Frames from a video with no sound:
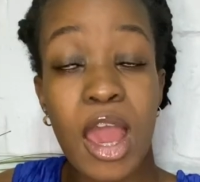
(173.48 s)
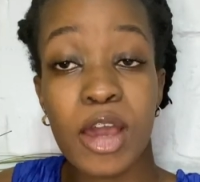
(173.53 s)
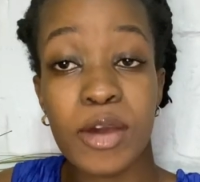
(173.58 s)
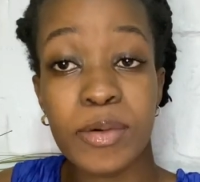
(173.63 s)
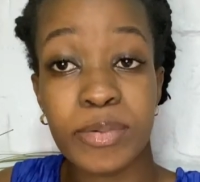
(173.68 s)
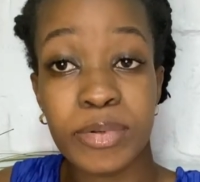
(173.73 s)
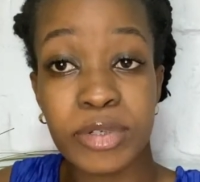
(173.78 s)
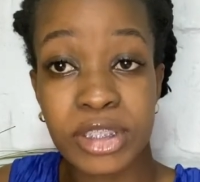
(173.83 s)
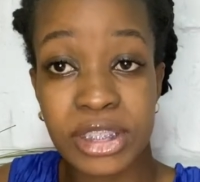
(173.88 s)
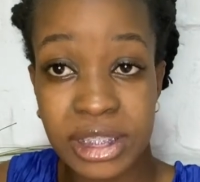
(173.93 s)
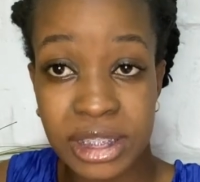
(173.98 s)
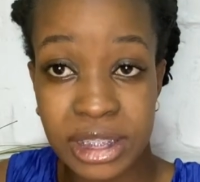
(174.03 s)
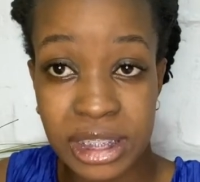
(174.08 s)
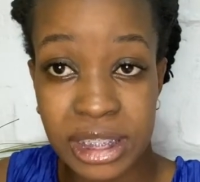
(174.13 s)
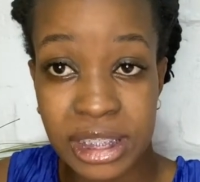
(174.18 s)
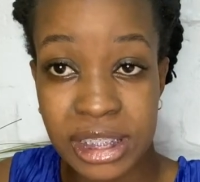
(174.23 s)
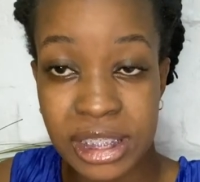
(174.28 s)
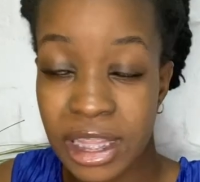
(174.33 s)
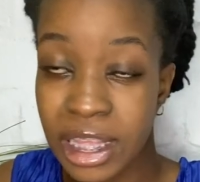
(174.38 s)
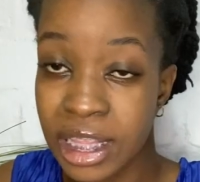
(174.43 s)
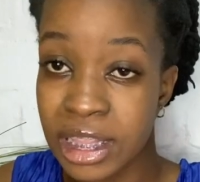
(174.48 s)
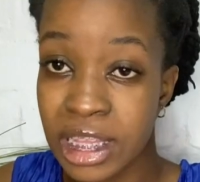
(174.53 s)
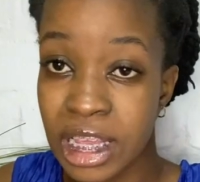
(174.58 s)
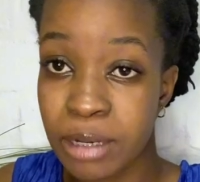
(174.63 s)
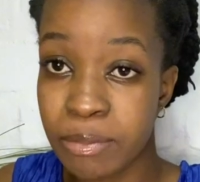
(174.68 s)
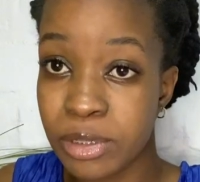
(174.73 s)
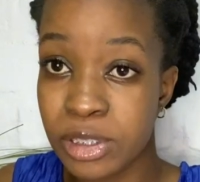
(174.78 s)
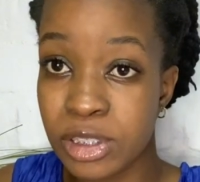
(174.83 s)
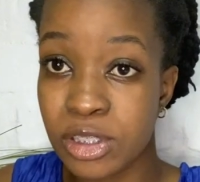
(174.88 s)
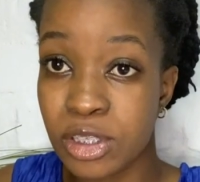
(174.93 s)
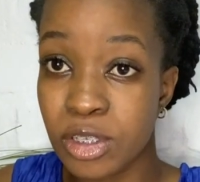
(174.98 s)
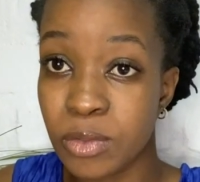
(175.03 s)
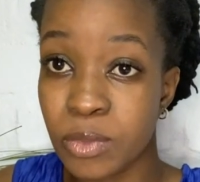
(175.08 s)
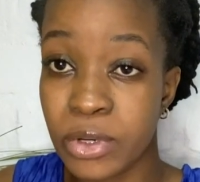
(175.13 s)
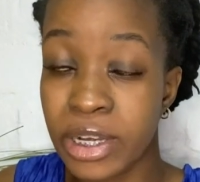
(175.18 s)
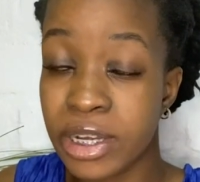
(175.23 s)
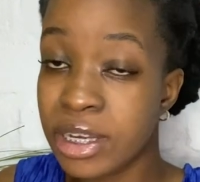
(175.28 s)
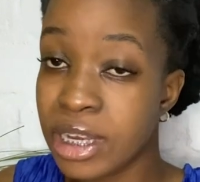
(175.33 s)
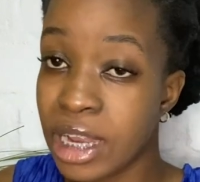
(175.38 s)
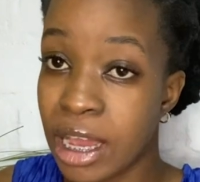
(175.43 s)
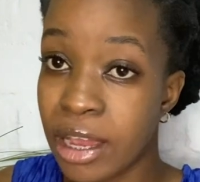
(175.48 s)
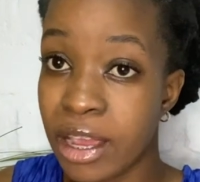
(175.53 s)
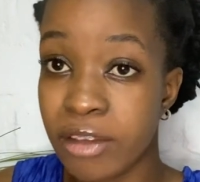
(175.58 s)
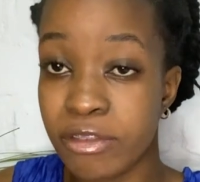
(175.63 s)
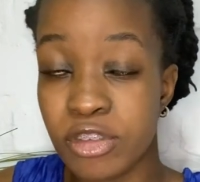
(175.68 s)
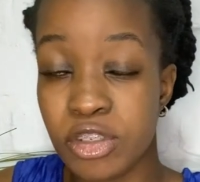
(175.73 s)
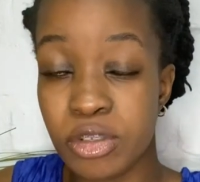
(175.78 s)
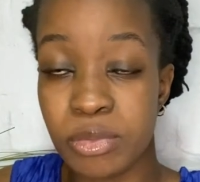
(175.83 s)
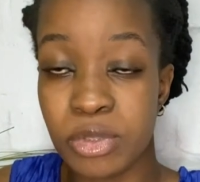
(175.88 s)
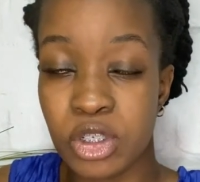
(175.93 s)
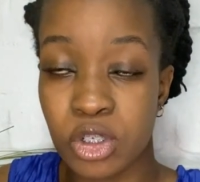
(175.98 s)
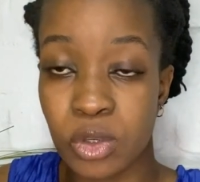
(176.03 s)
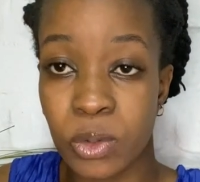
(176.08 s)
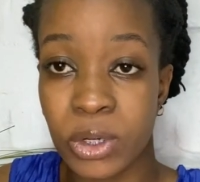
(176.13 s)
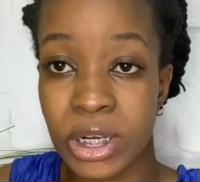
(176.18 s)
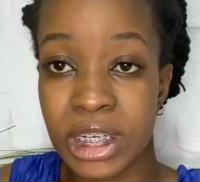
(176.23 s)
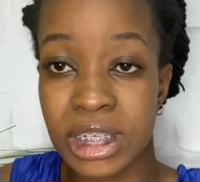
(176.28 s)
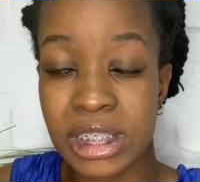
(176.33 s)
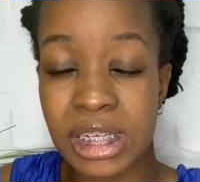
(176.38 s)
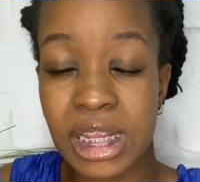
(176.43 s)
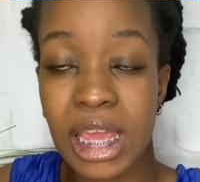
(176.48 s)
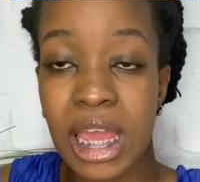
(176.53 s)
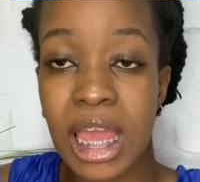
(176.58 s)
proceed. Then that person would now have to be joined.